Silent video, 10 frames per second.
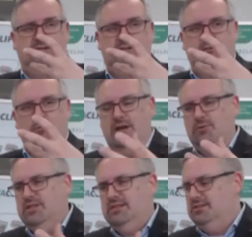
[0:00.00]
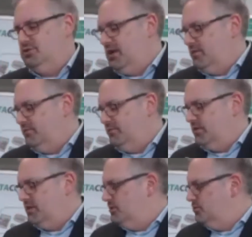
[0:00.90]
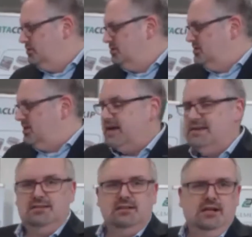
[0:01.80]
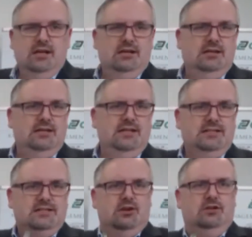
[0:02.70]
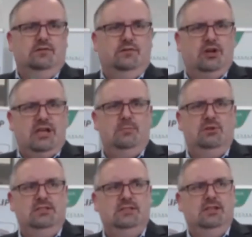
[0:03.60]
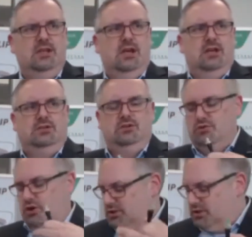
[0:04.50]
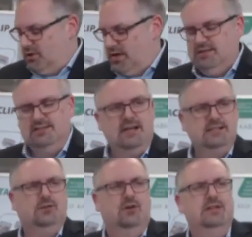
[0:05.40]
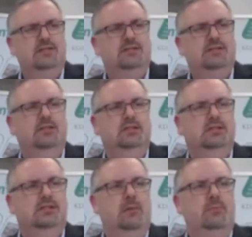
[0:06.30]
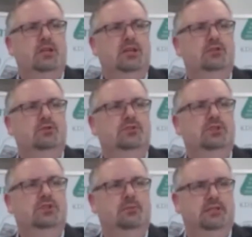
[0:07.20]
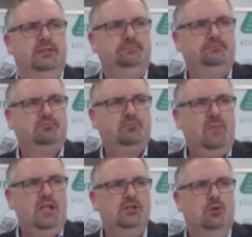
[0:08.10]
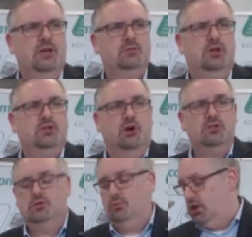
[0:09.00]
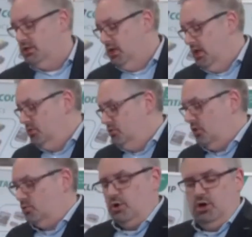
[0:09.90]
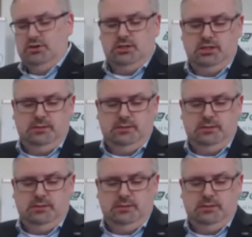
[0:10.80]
one reason to have a very good tight insert for cables to not allow any dust or anything coming into the cabinet. So what you also want, you don't want